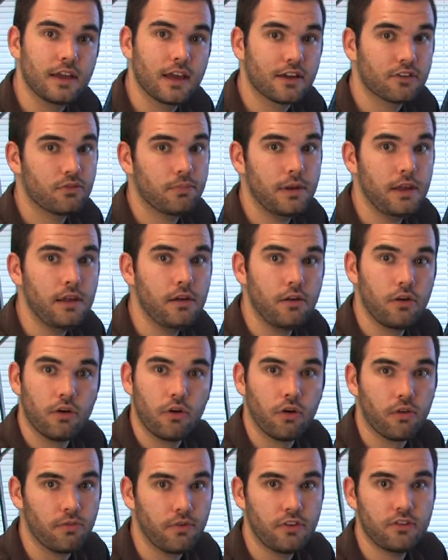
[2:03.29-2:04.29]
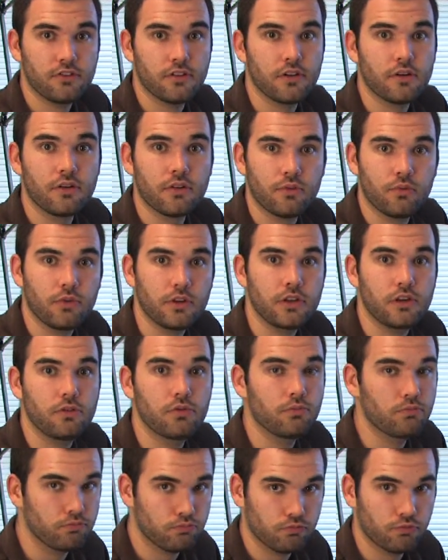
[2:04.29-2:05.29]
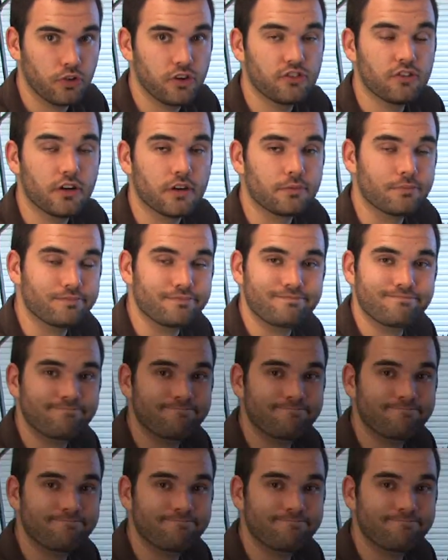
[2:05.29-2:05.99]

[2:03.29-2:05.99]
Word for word: XP or Vista when you restart.